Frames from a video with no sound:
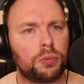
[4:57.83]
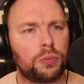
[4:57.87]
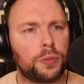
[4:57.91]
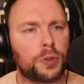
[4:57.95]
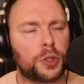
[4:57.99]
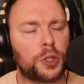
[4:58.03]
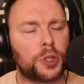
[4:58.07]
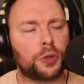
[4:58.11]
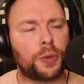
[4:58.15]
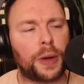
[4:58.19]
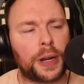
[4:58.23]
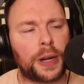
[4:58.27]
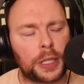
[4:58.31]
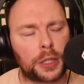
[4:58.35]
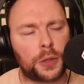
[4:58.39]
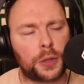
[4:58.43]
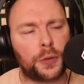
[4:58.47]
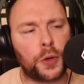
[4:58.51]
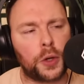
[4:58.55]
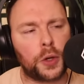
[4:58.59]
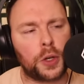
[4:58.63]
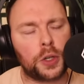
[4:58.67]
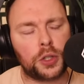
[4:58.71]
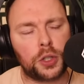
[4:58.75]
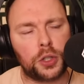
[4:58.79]
Sir Alex
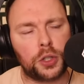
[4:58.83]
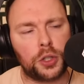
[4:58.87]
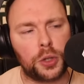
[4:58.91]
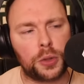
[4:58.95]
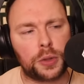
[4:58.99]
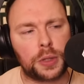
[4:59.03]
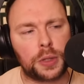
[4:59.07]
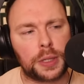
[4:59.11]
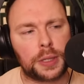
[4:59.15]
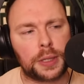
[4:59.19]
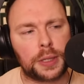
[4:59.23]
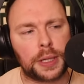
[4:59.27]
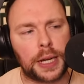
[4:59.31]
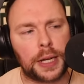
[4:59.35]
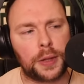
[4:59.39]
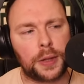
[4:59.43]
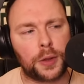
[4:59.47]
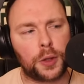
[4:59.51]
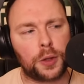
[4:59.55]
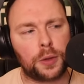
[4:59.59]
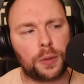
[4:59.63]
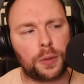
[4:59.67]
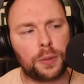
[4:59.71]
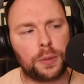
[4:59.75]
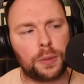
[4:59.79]
Ferguson used to say
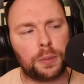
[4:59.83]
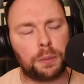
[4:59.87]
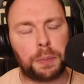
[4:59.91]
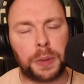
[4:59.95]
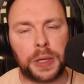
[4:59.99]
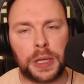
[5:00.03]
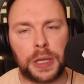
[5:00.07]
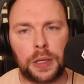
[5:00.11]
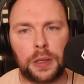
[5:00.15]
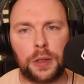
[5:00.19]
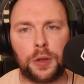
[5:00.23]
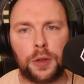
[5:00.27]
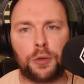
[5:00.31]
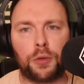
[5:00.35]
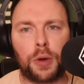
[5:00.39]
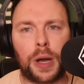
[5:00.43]
that beat your